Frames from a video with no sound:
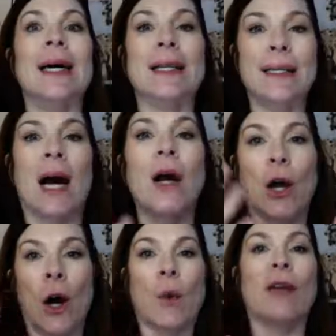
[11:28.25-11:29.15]

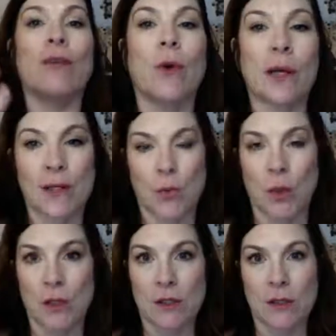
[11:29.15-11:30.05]
not going for it is
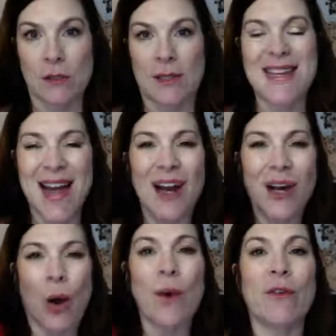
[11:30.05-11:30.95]
worse.
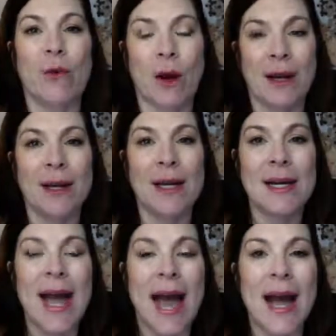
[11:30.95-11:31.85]
Not going for it.
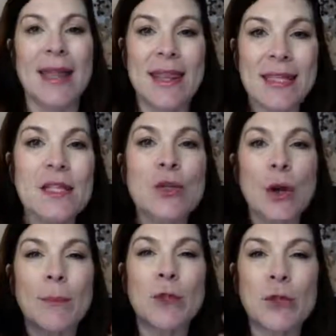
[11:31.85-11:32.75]
This is
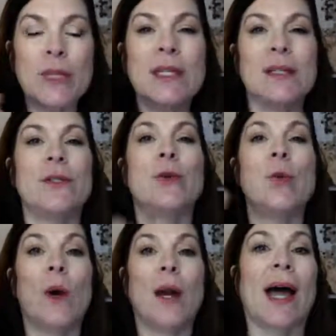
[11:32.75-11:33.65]
your opportunity to
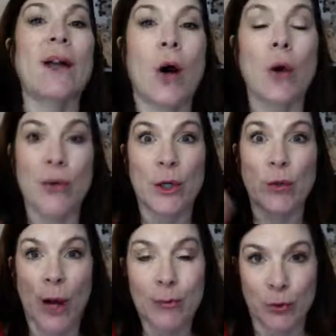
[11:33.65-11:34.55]
what I call
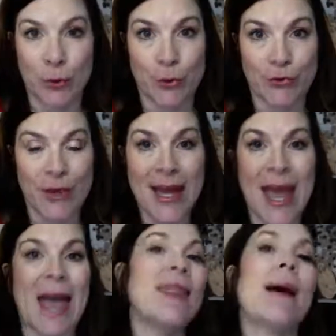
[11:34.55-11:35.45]
regret proof.
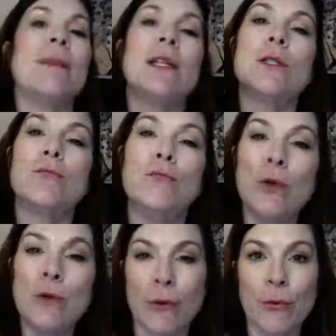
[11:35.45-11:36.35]
And that means
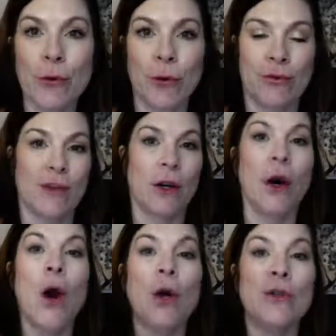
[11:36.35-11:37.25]
move through your
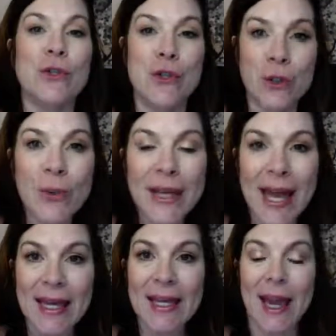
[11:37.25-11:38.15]
fear. Do it
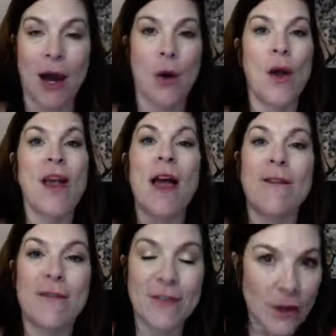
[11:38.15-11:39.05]
anyhow.
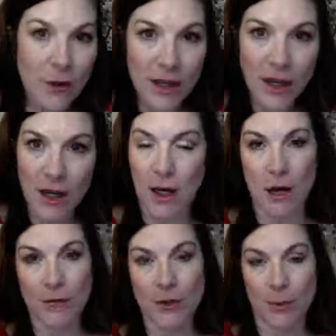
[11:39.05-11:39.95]
Feel the
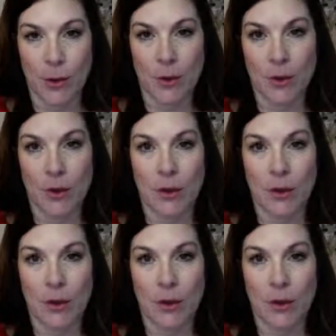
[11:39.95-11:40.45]
uncomfortable